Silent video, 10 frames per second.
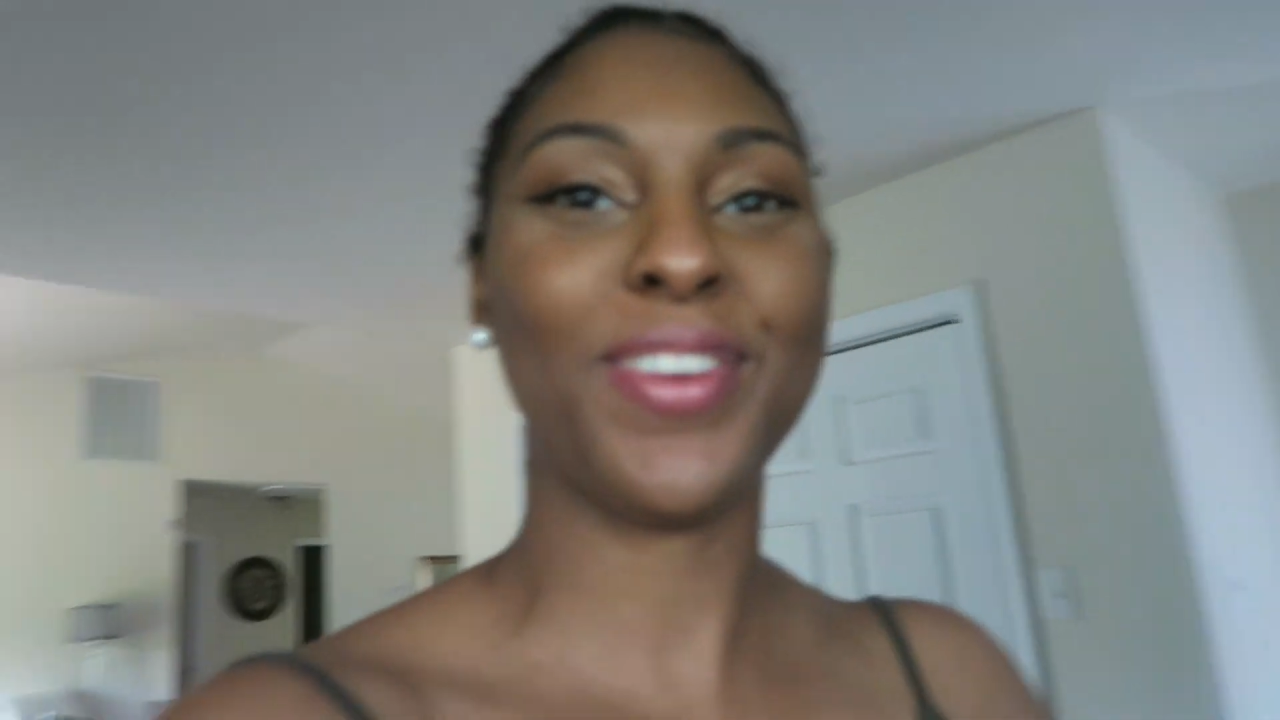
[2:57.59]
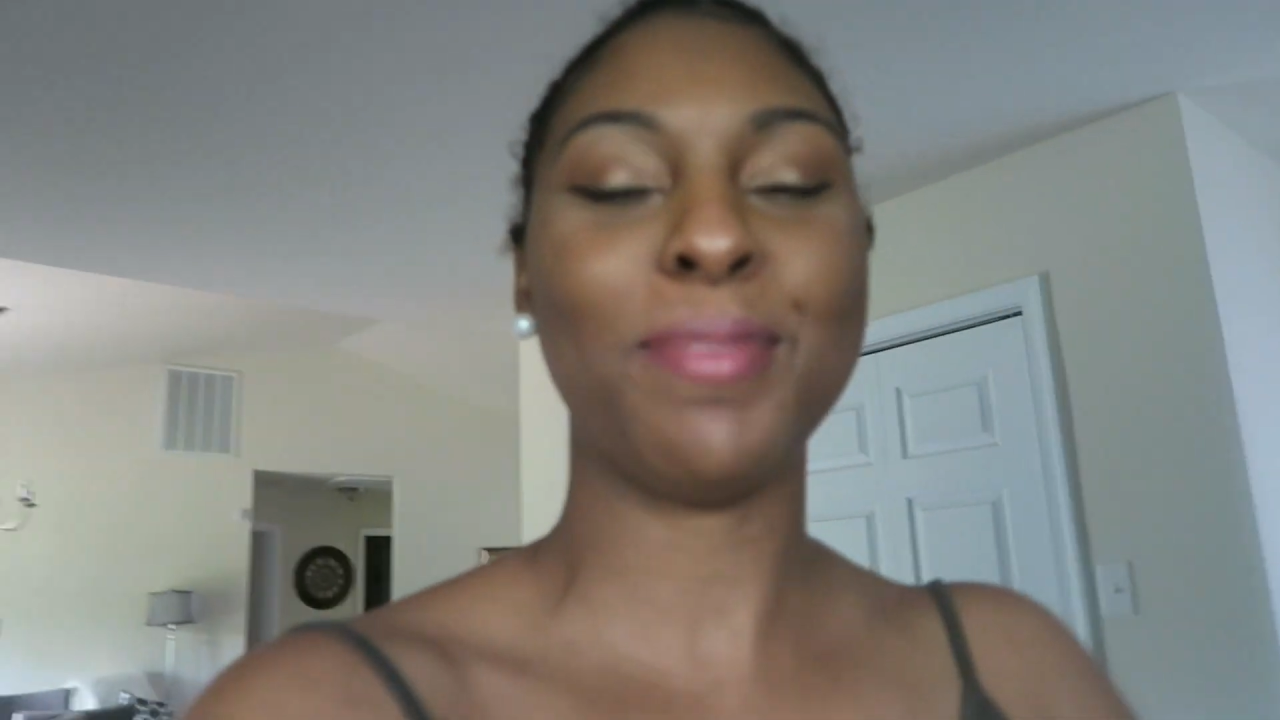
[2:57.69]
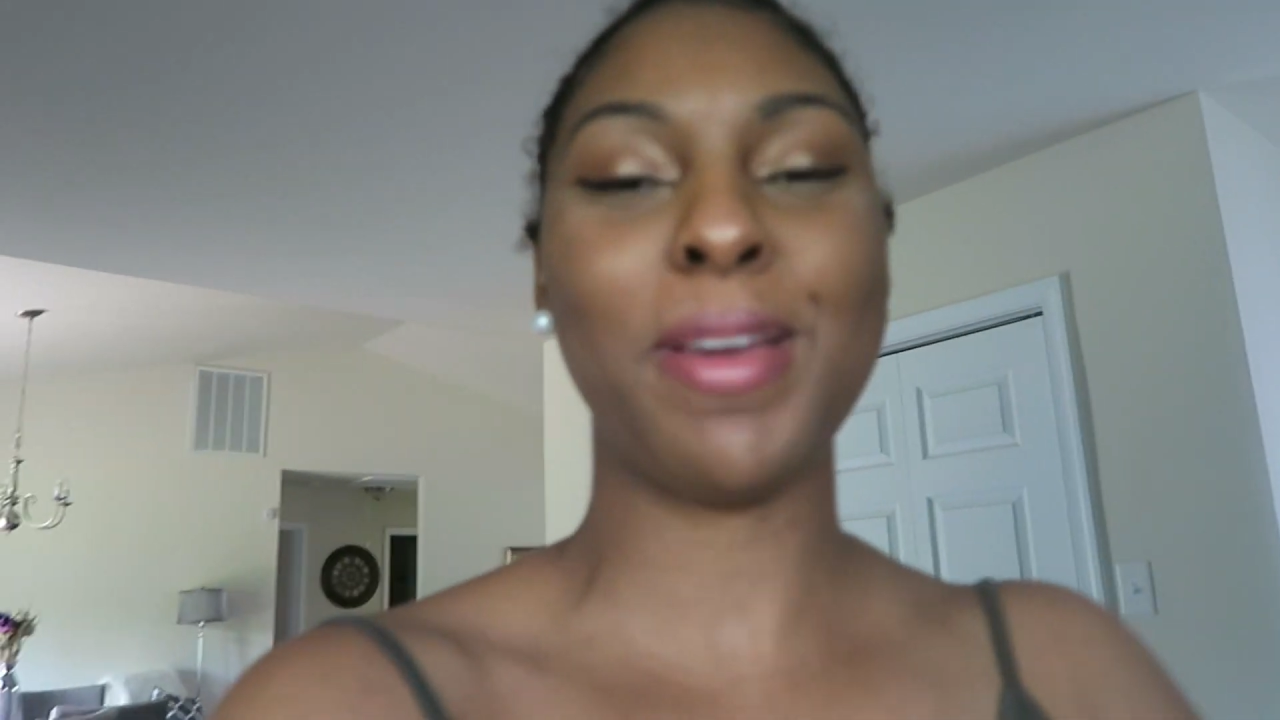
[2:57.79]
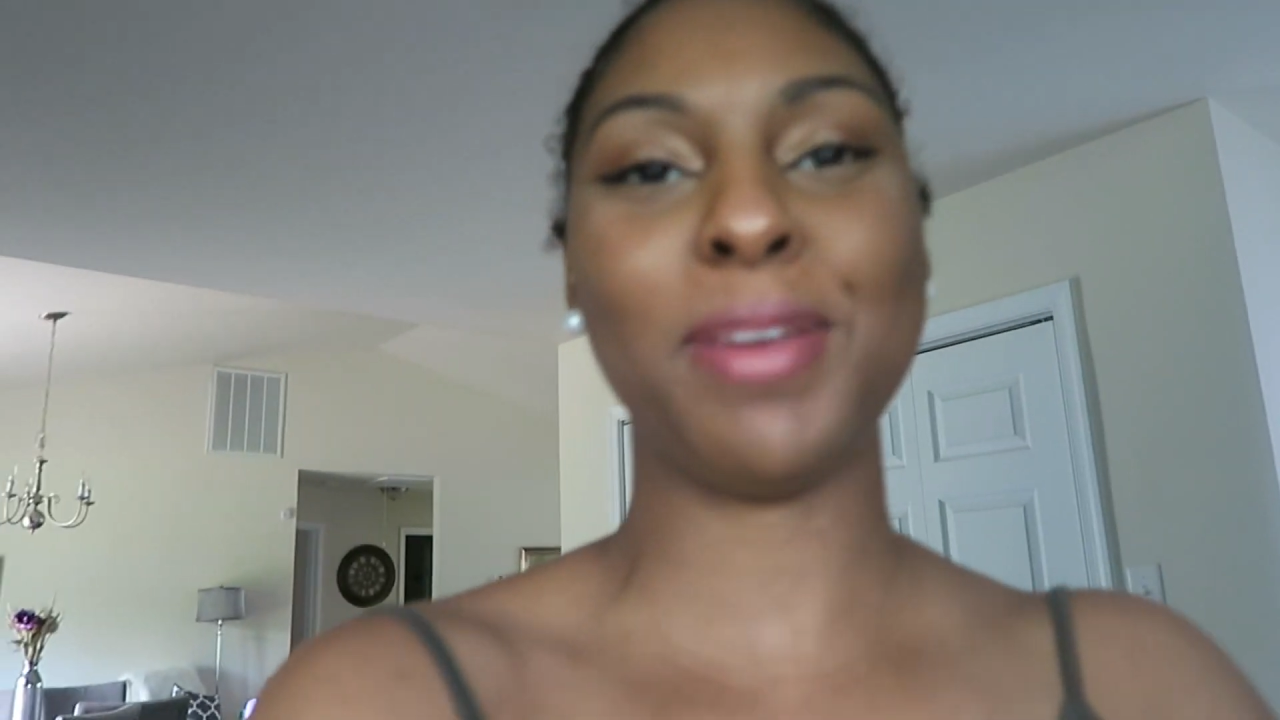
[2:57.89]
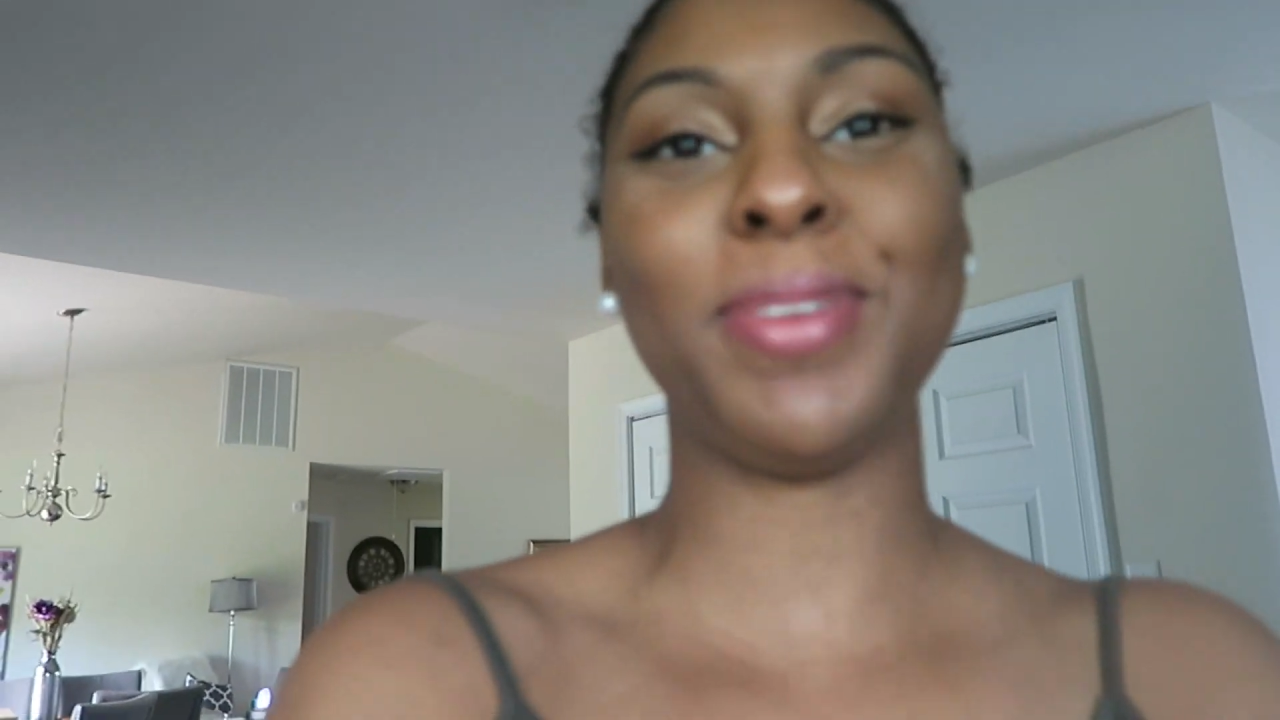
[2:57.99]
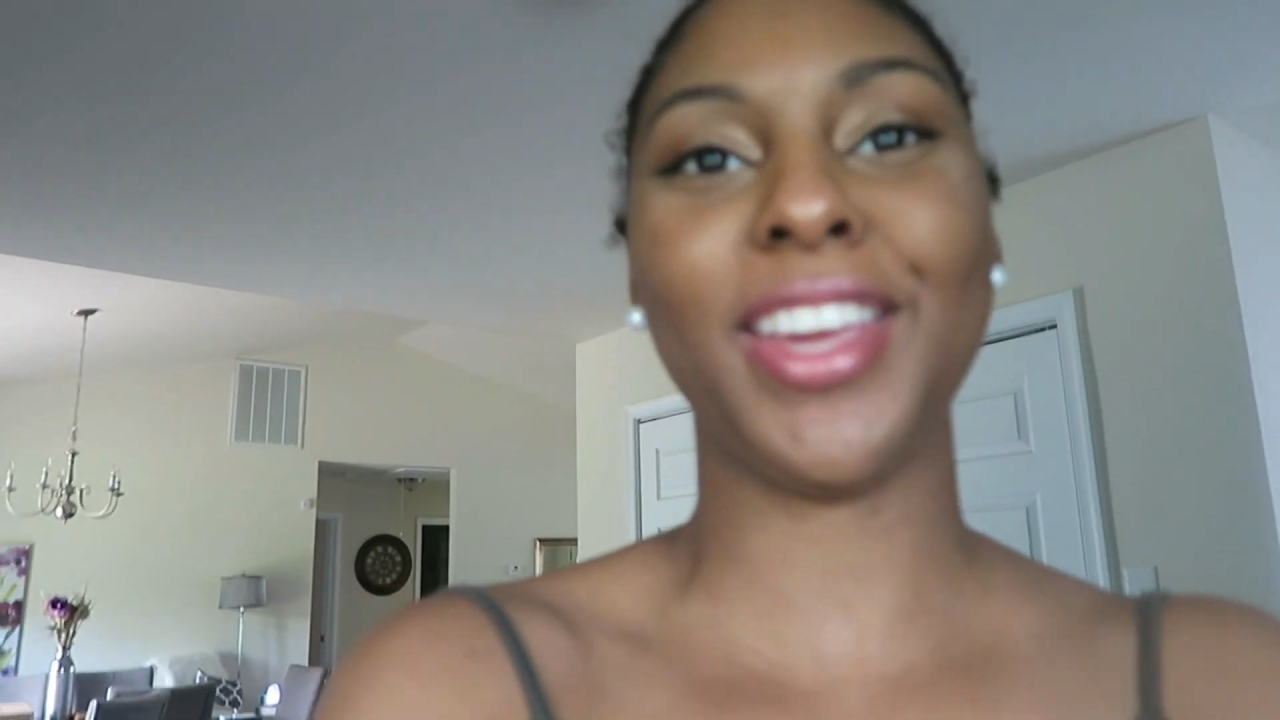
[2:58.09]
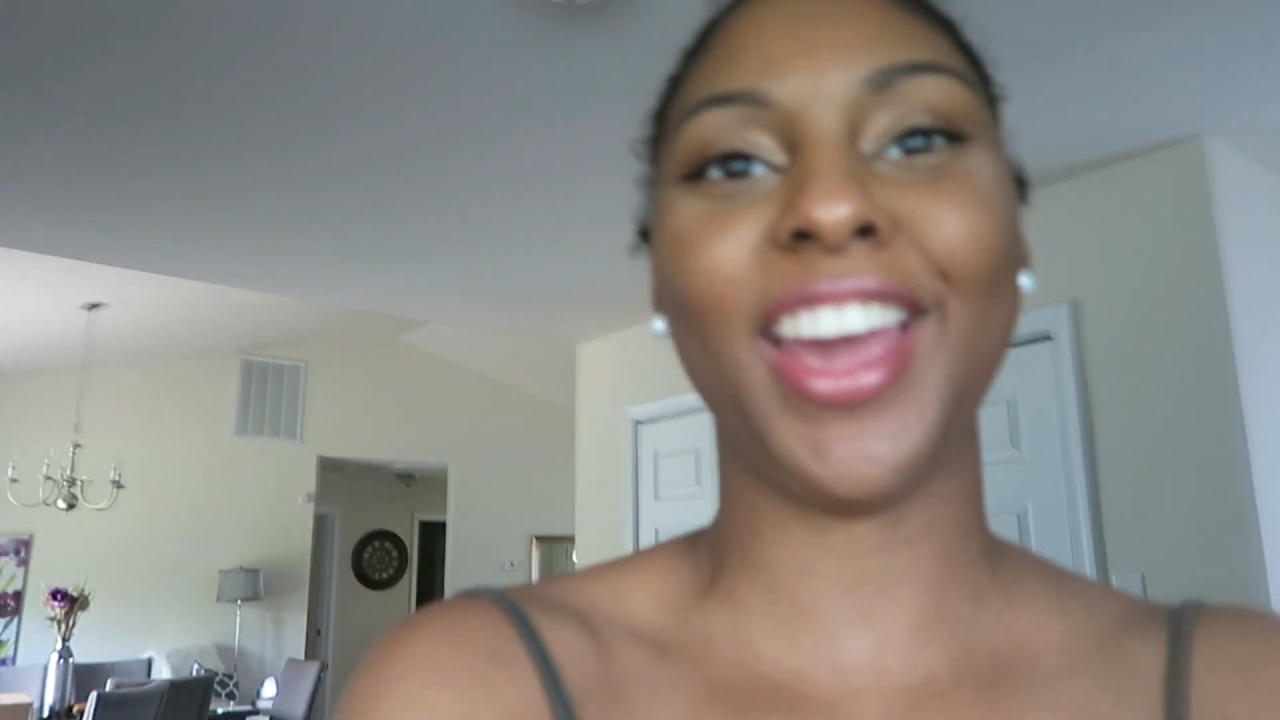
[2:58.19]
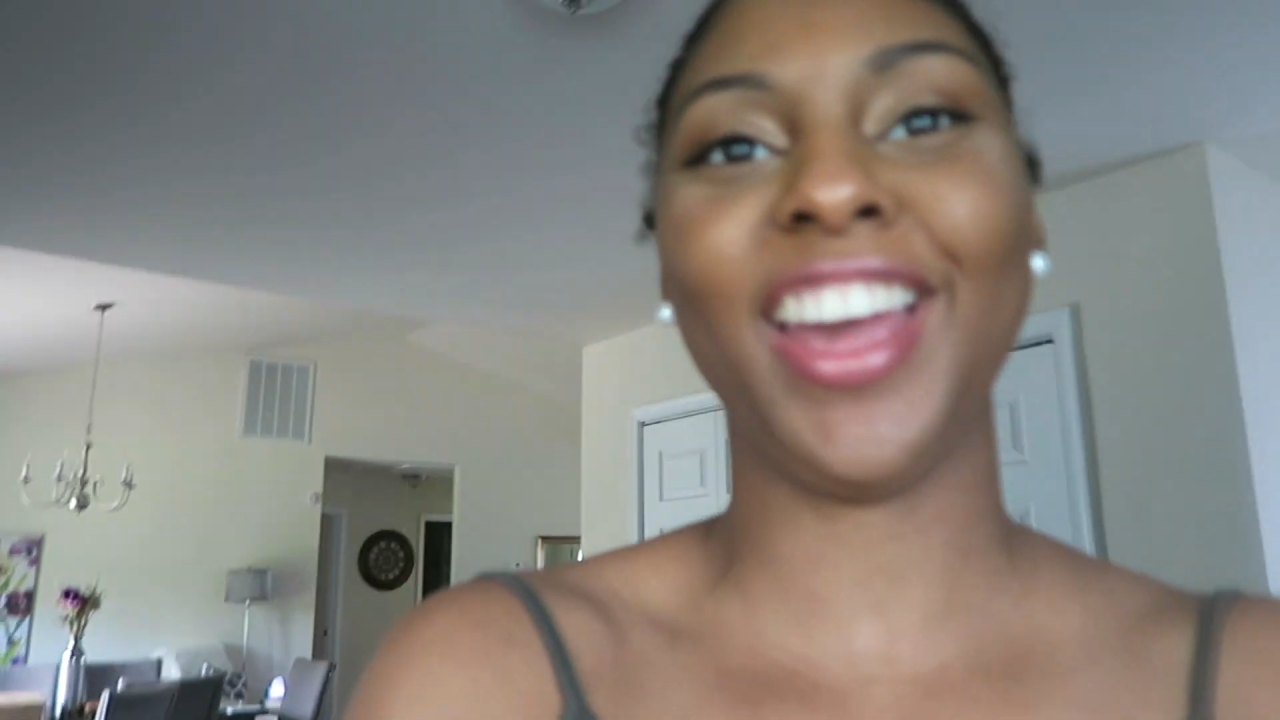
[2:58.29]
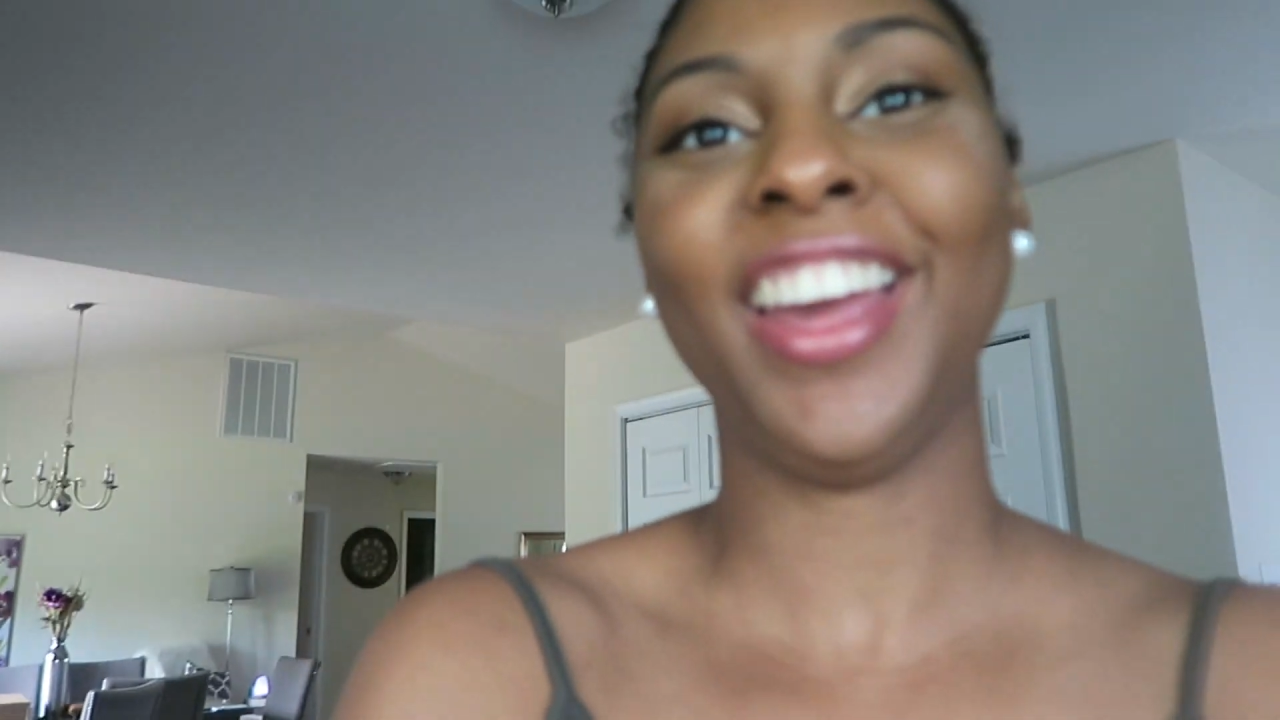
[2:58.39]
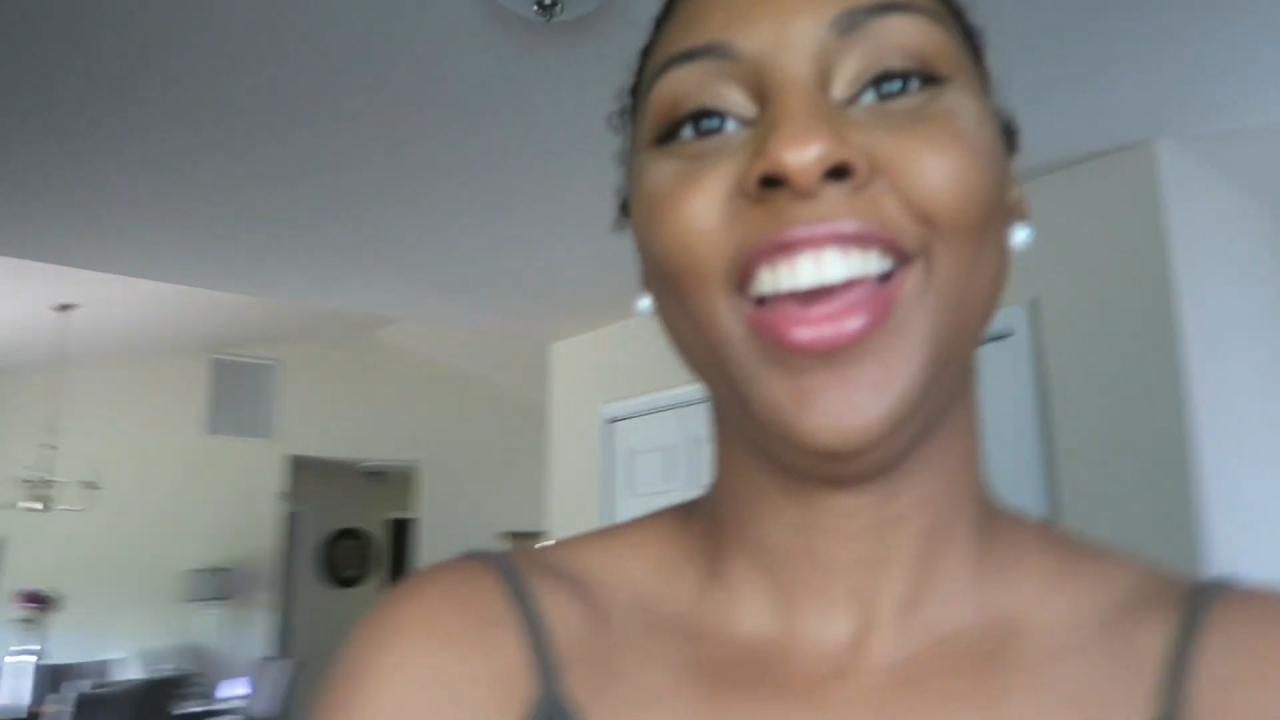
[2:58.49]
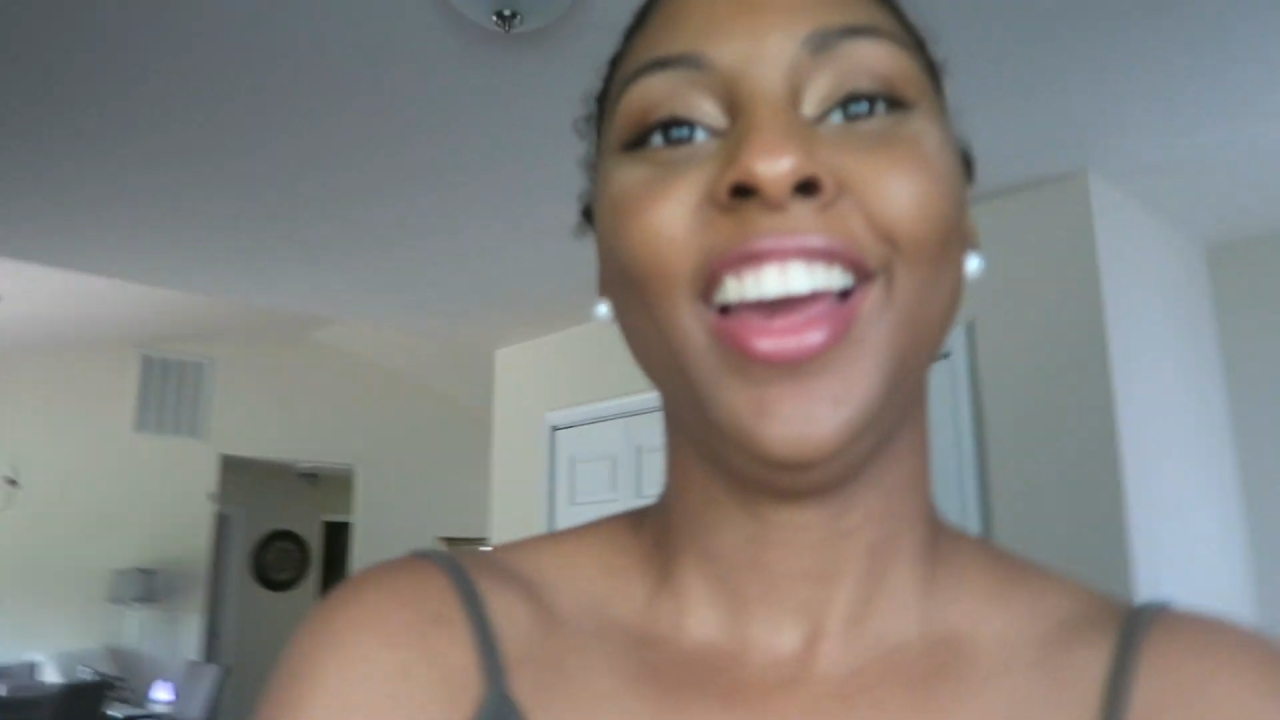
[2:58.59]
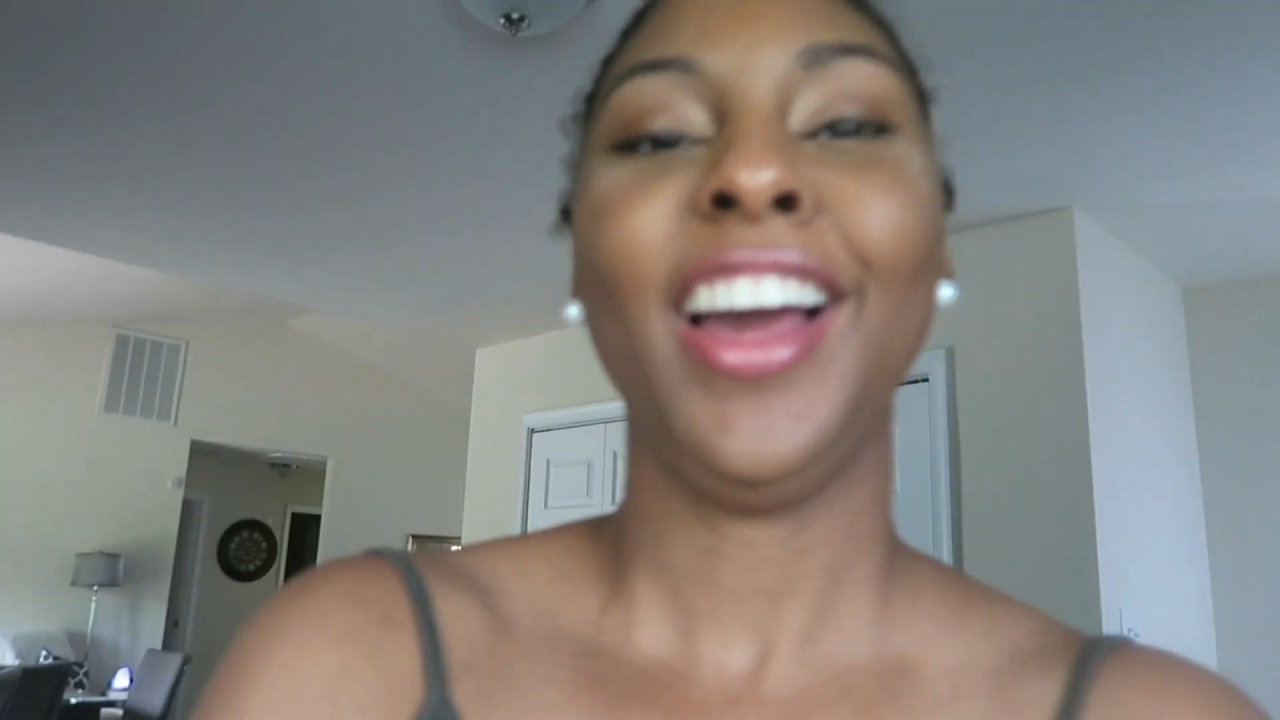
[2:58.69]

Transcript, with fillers: for the baby yet.